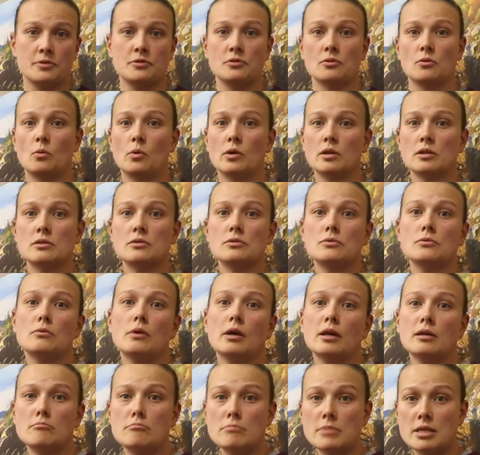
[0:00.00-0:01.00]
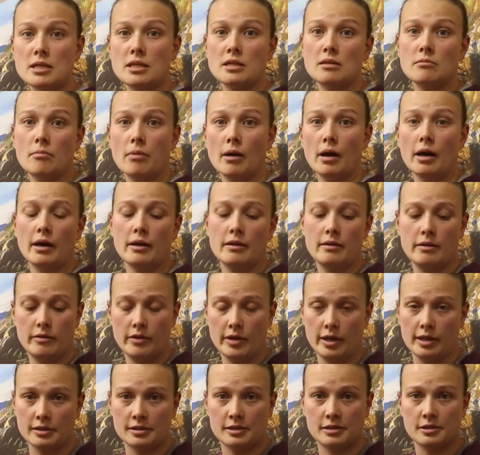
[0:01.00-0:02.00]
So what do I mean by
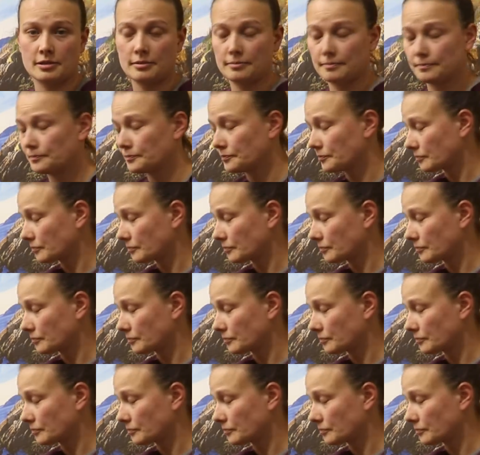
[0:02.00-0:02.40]
this?